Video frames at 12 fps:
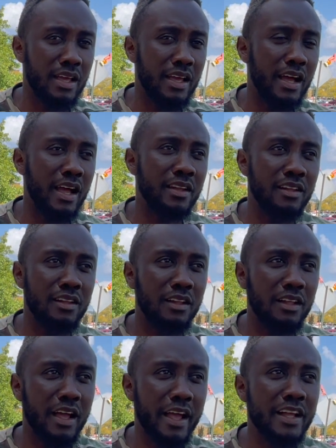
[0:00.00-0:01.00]
And
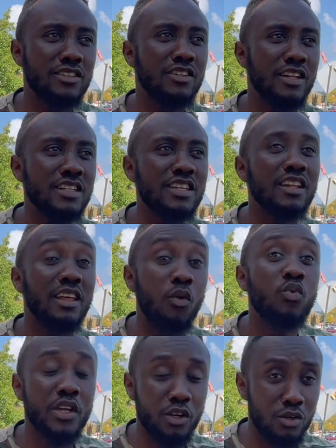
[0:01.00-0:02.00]
it's later that
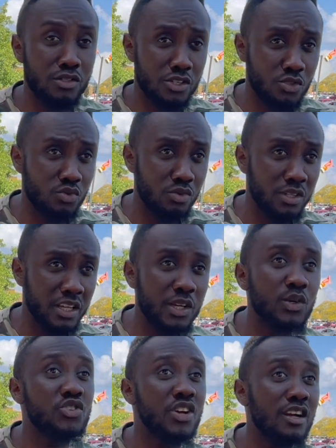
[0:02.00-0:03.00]
we understood. He
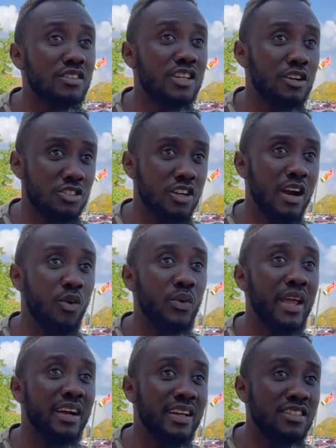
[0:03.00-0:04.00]
was trying to tell us, all right, we
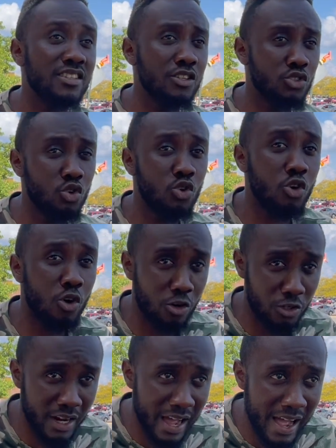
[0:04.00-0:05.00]
are getting into
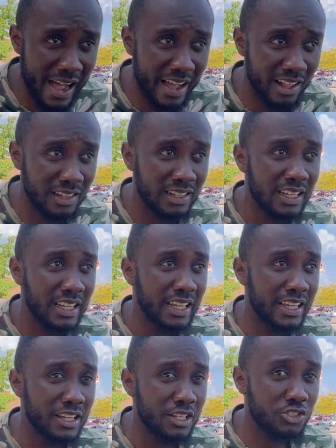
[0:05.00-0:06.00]
Crocodile
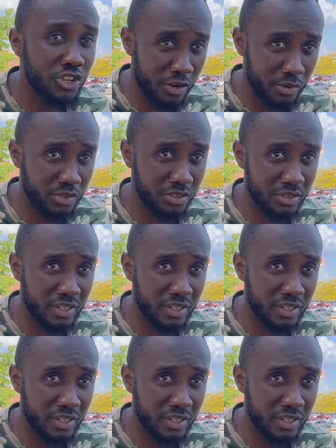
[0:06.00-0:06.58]
Territory.